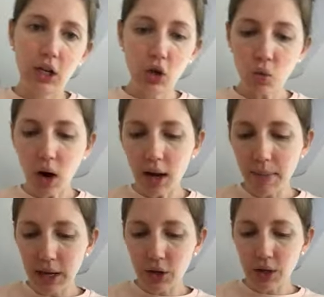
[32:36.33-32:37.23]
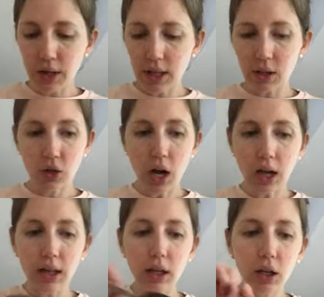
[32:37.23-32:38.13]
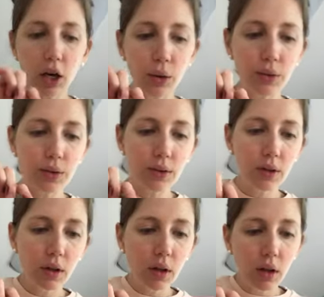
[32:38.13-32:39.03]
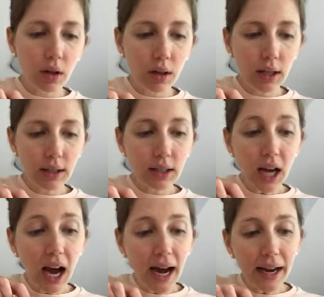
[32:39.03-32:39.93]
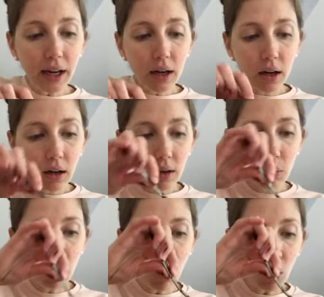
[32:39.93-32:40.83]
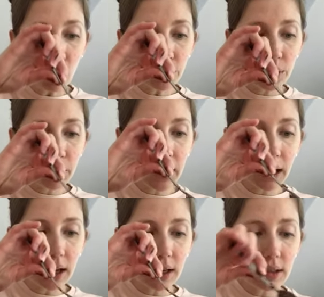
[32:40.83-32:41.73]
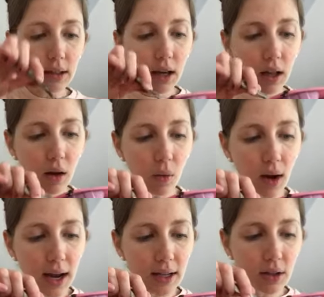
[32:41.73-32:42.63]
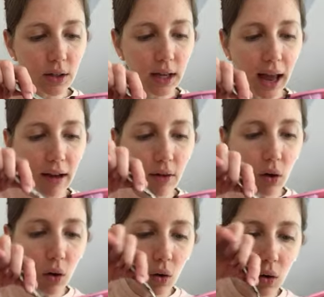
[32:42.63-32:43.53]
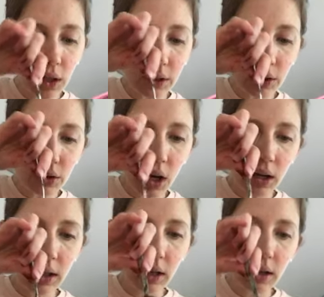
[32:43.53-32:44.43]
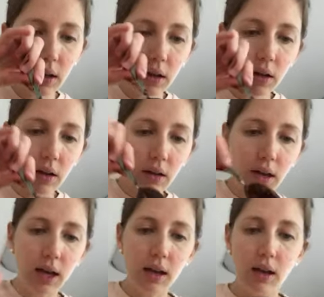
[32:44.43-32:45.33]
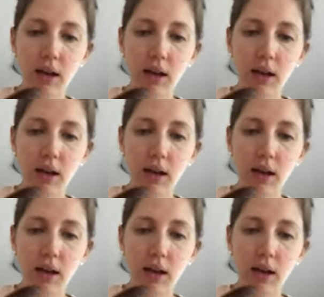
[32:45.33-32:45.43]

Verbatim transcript: You want to make sure that the chocolate oh, coats the entire mold because otherwise you're going to have a hole in your chocolate. Okay?